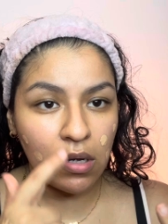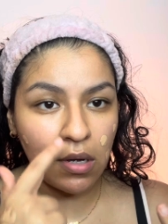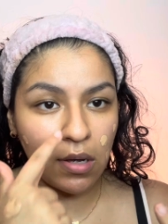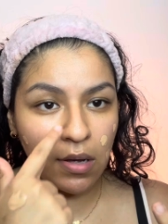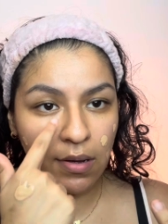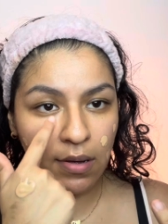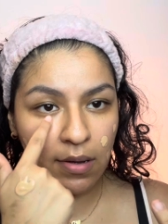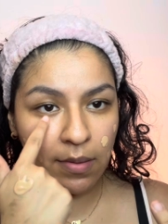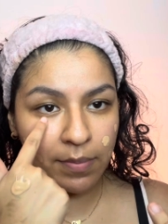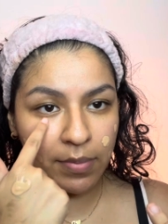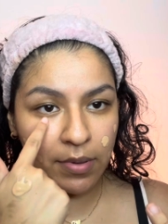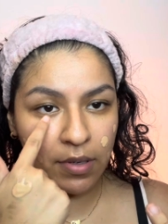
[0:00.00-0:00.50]

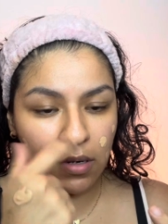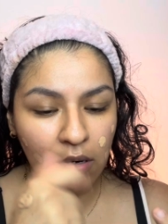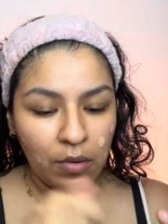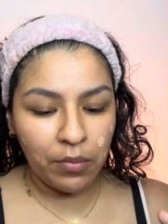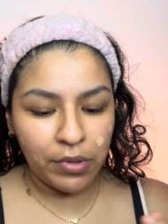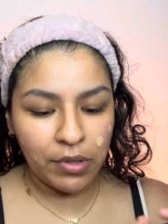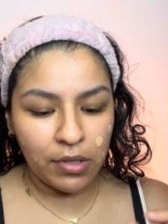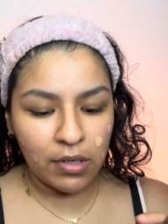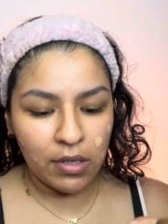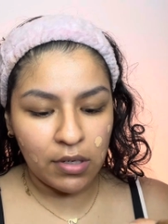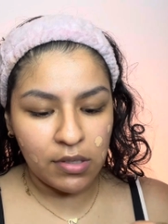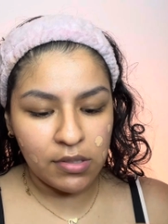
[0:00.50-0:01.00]
up here where
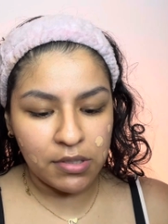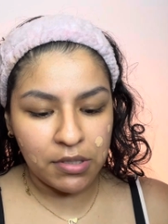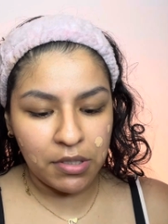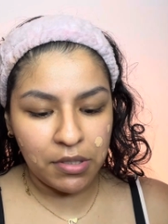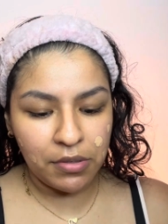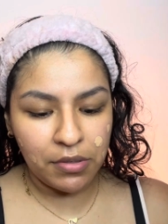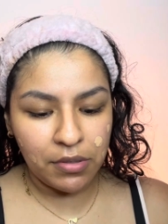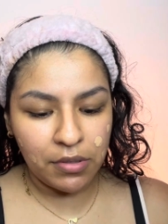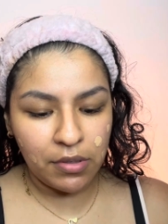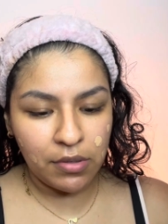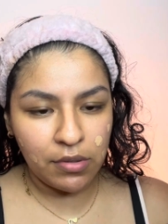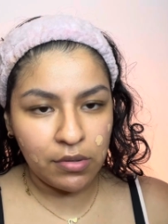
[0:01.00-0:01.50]
the concealer
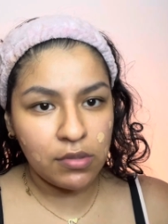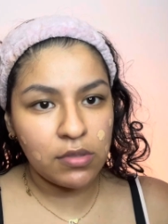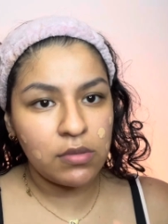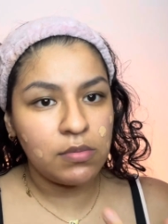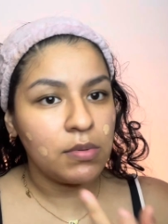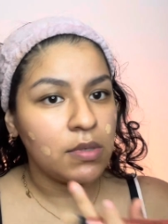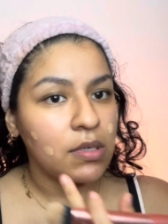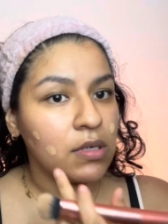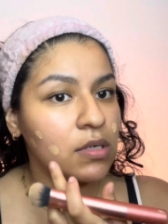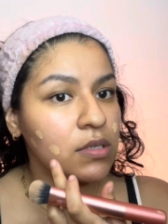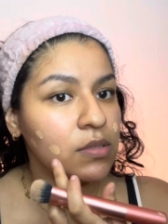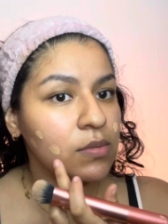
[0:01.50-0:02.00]
goes
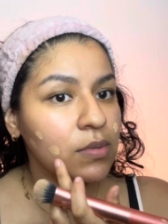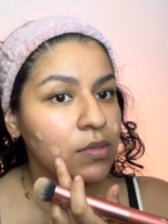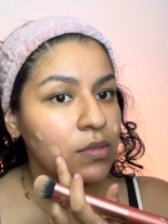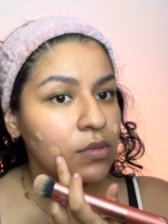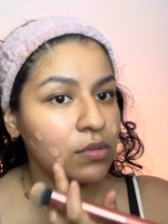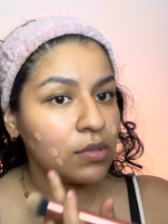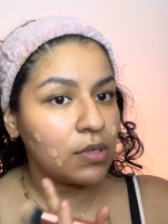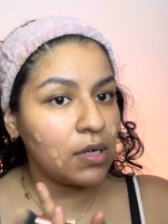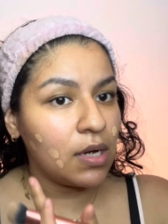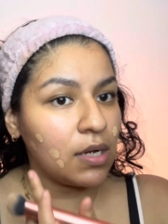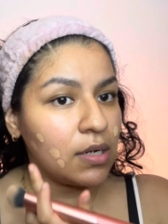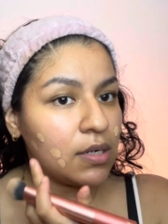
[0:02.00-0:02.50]
because we do
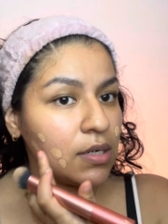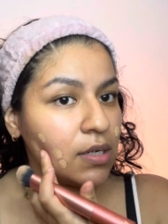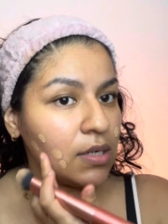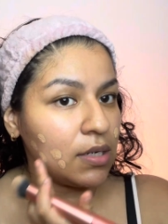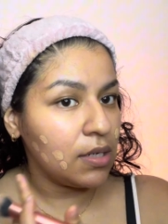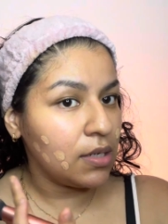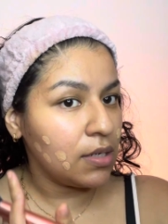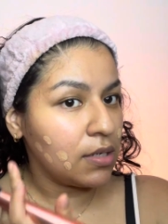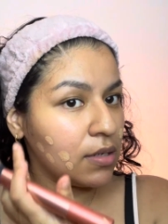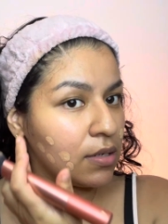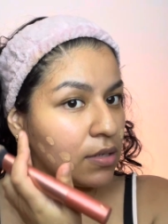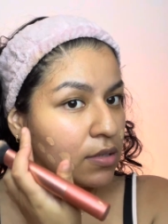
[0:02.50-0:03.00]
not
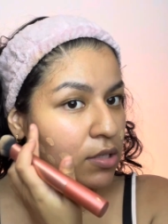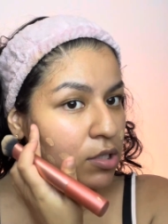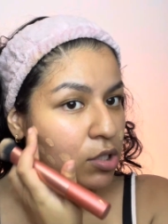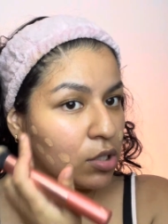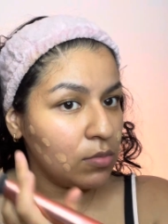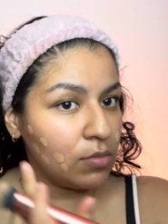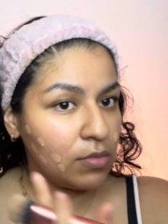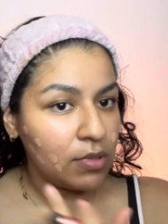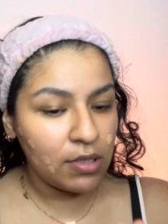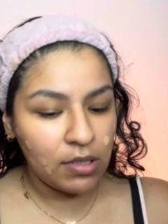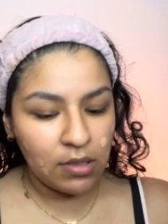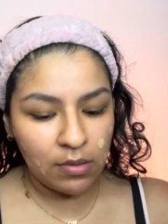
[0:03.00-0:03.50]
need
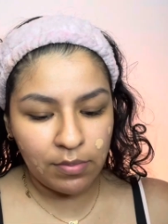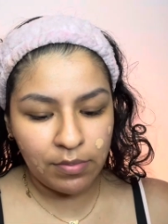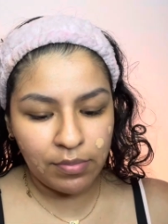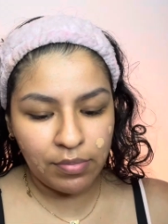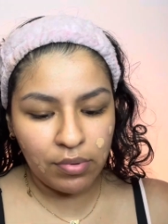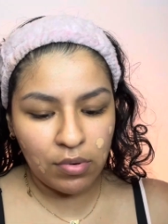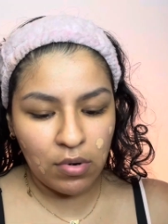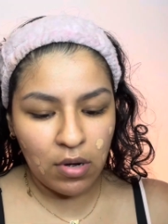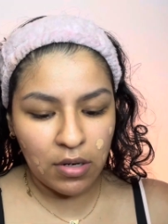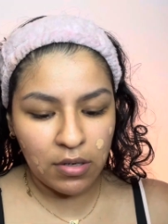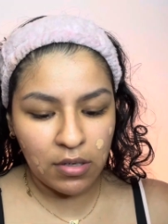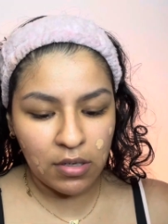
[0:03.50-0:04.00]
accumulated
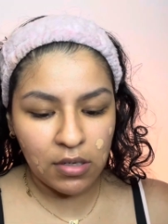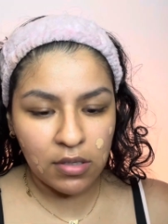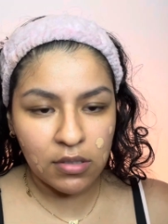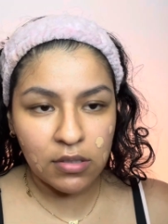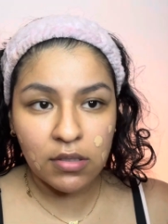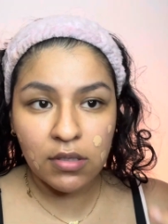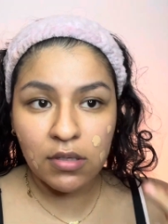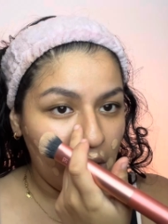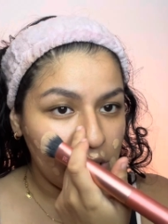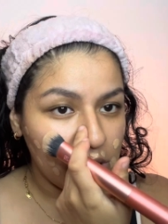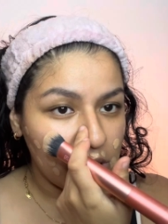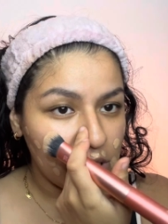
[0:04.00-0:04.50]
product.
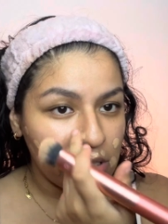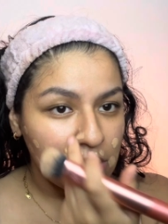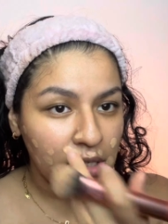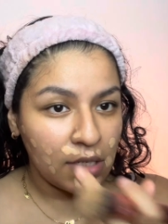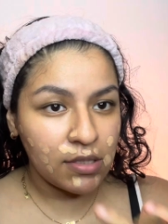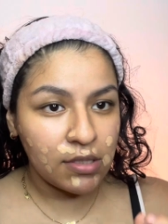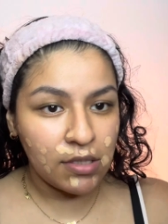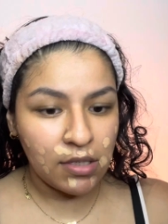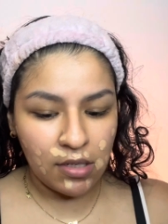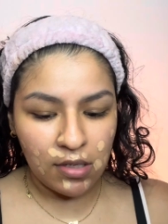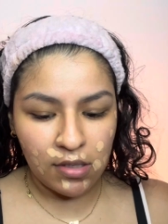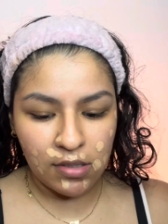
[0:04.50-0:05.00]
I just like
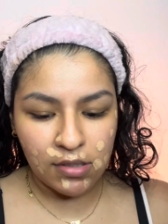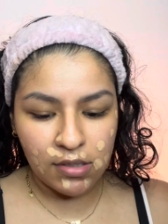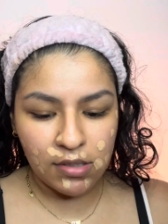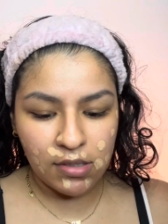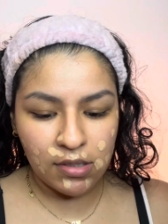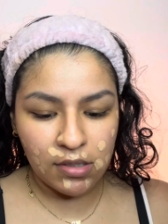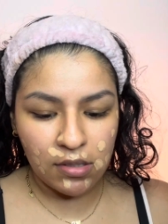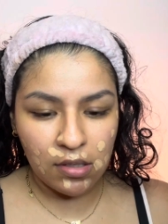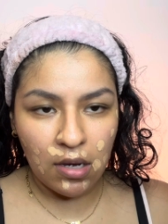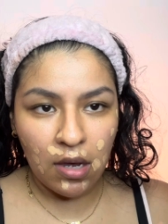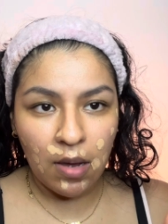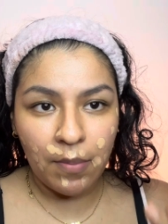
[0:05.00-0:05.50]
to
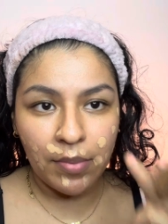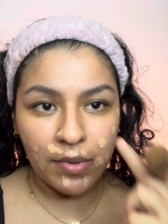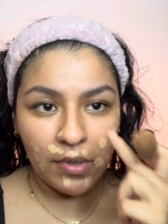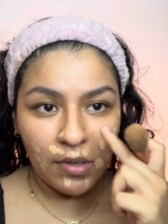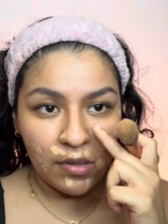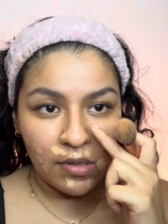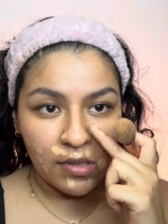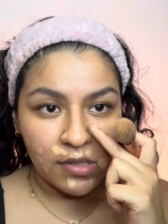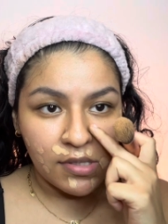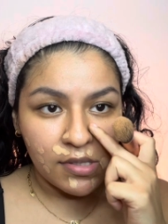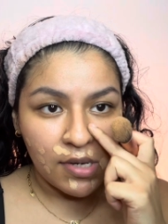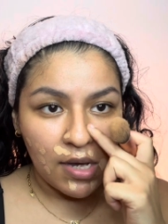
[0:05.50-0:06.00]
tap it on
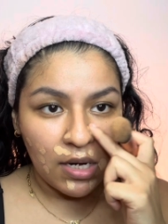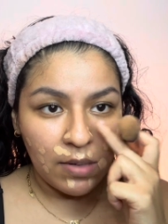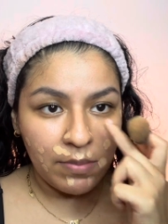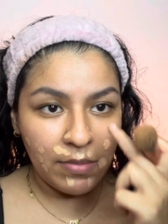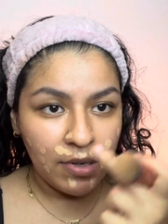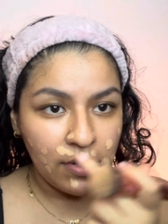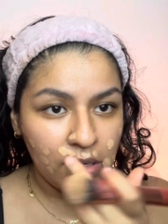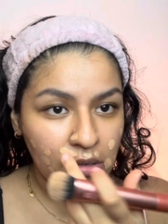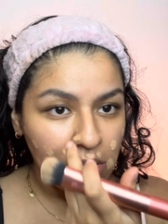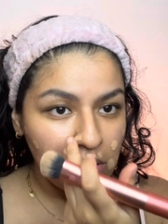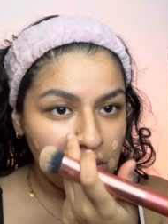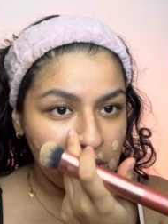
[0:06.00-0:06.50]
the side of my
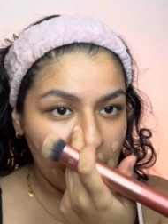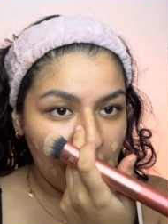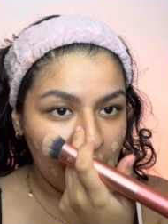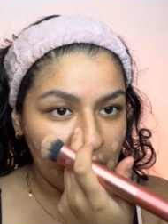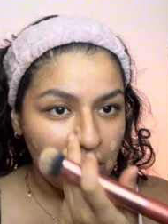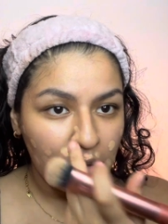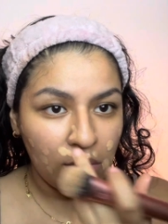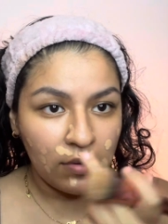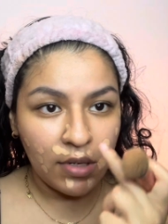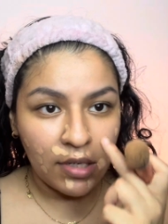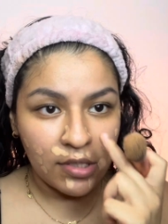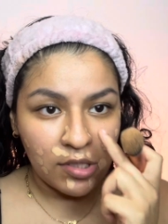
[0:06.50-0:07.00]
nose. I
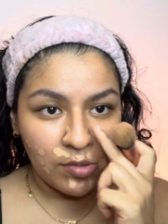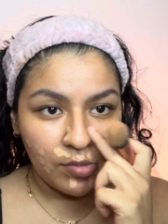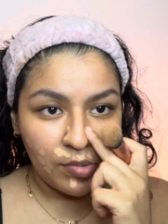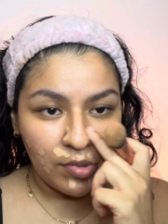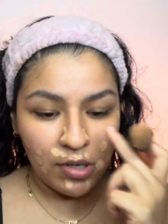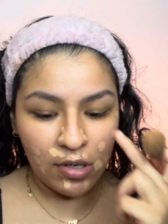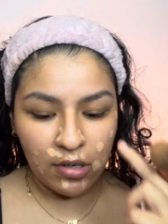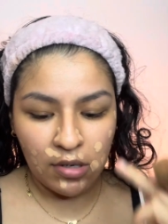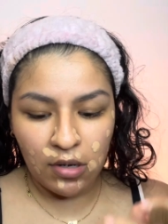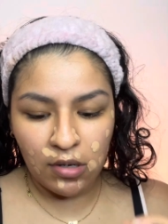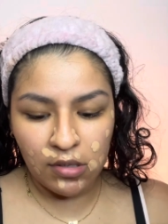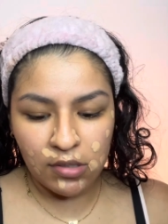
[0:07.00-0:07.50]
don't like to put
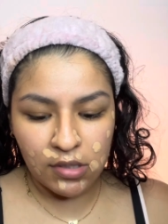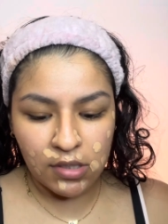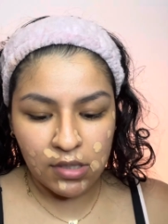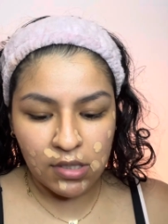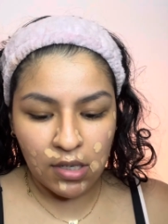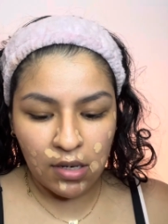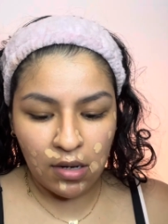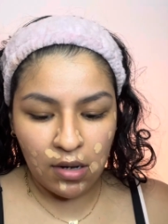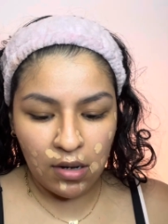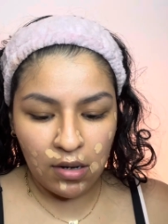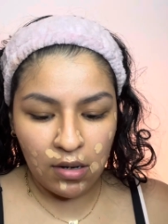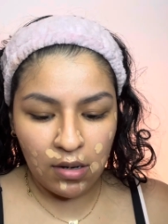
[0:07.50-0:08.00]
it on
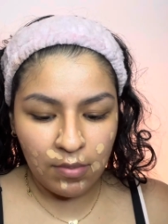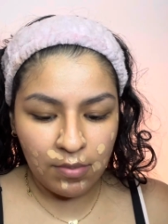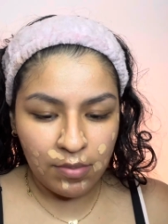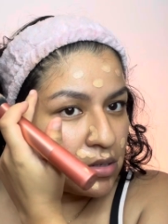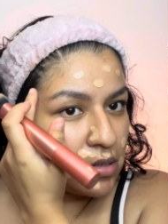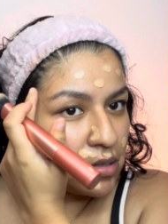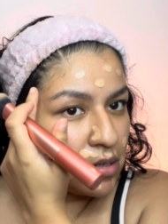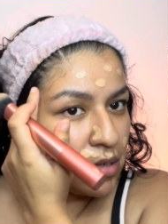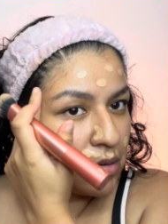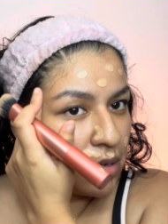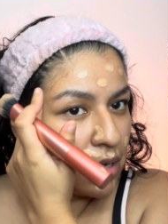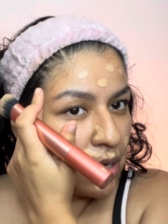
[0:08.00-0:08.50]
top,
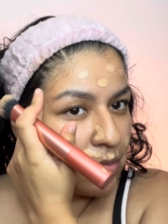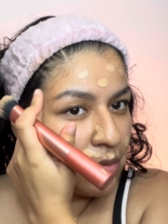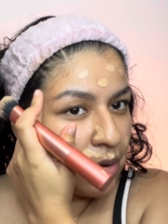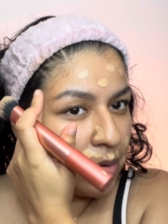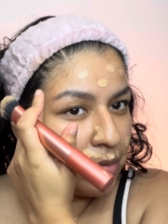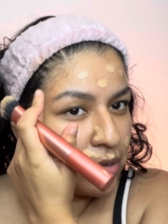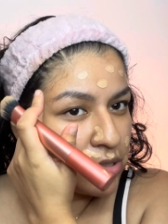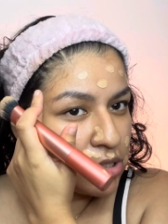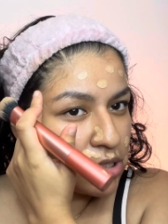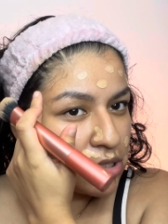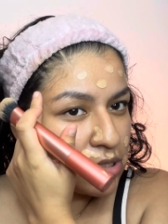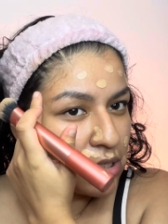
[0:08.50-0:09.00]
and maybe
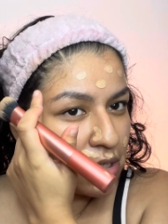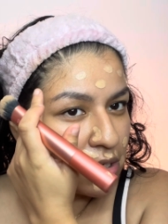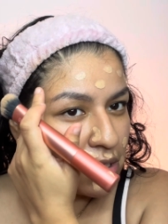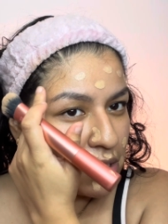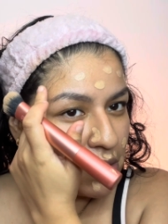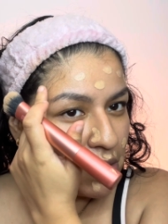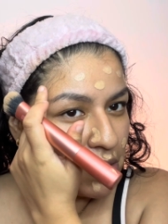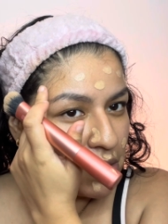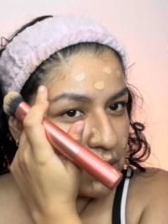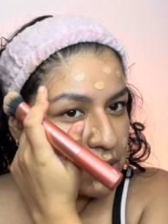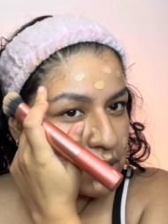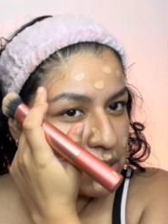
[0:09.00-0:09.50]
just like
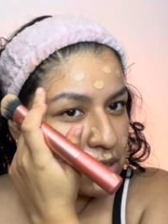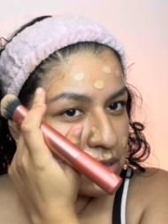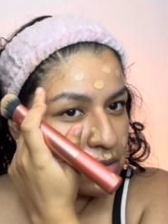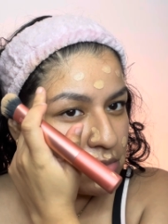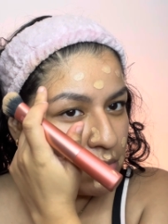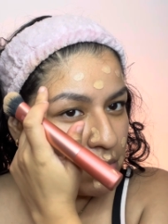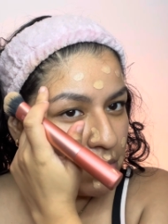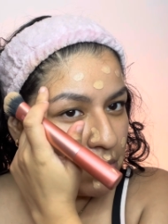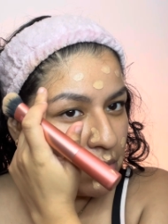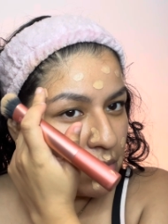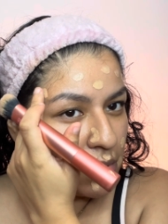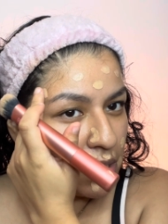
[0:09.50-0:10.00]
a
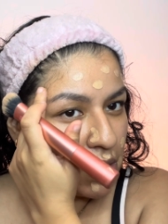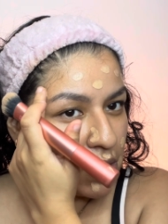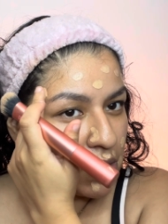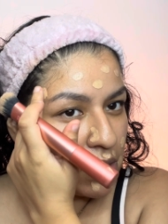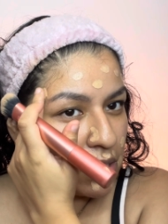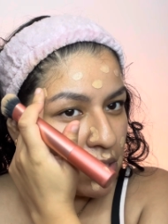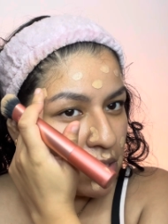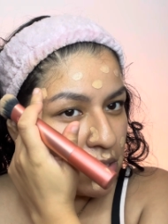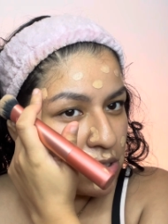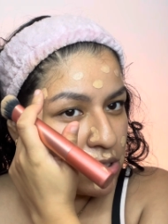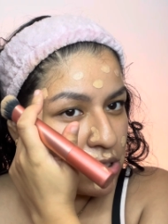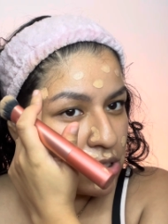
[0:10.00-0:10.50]

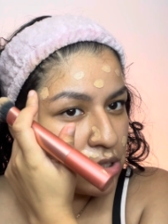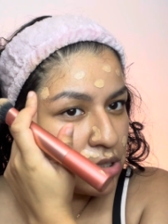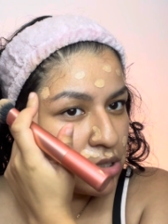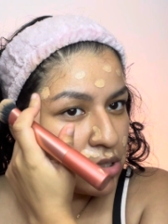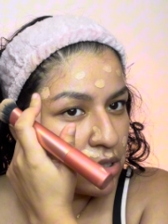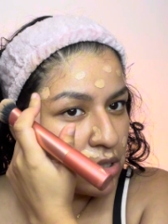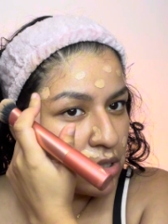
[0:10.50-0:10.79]
smidge